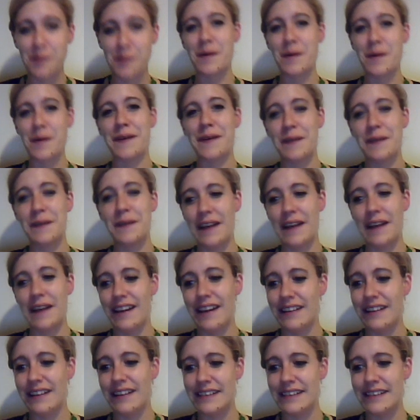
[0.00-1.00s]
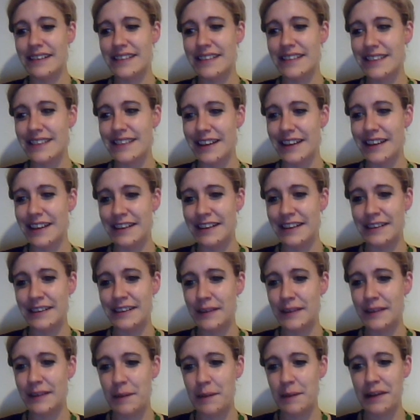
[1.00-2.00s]
you're all well, and
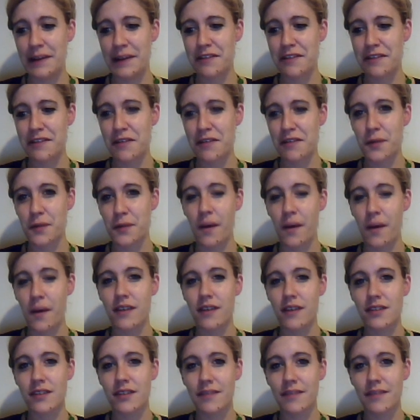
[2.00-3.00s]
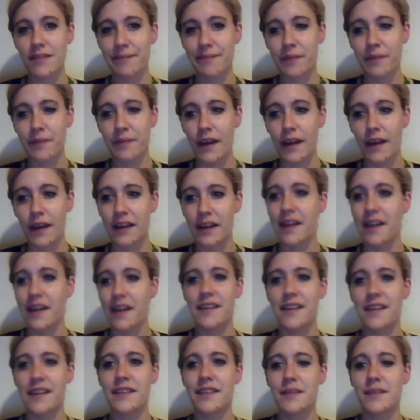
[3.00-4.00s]
a pleasure as always.
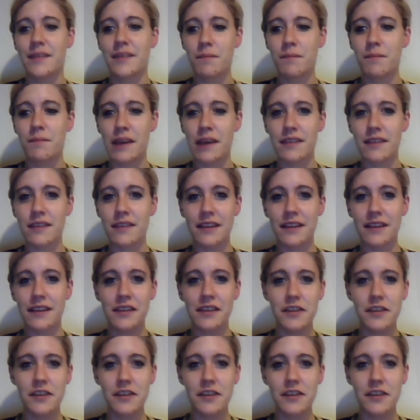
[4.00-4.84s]
And peace out,